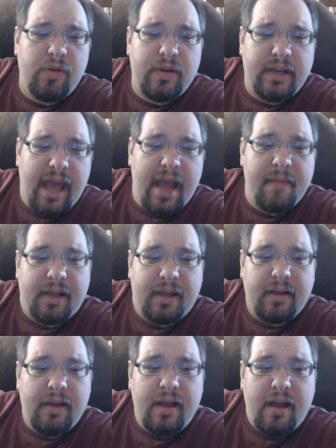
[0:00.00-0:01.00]
you into gaming?
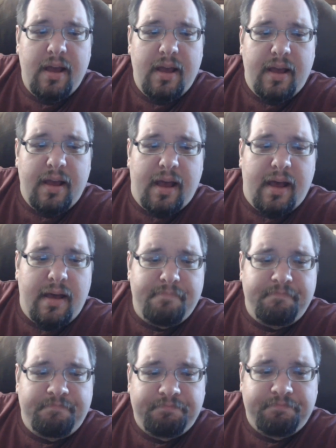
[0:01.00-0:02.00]

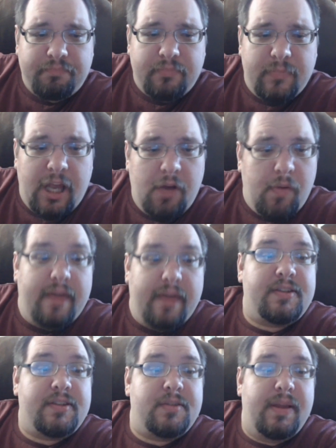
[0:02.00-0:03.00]
Um, anyway,
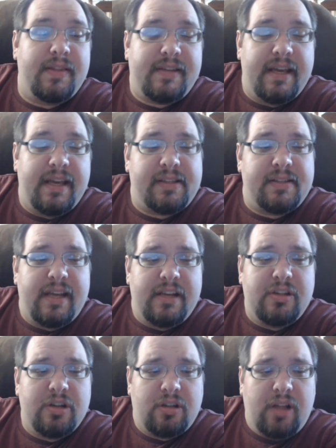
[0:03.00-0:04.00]
this has been the Texas
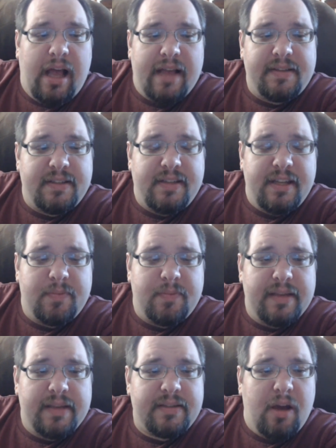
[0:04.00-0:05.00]
Teacher. Class is
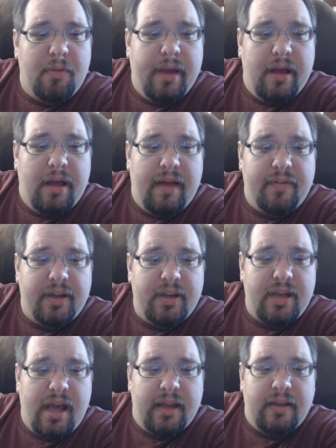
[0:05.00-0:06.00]
dismissed. I hope y'all have a
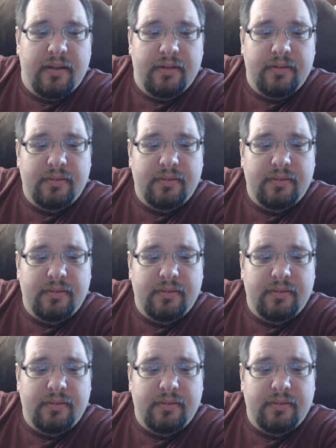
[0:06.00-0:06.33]
good day.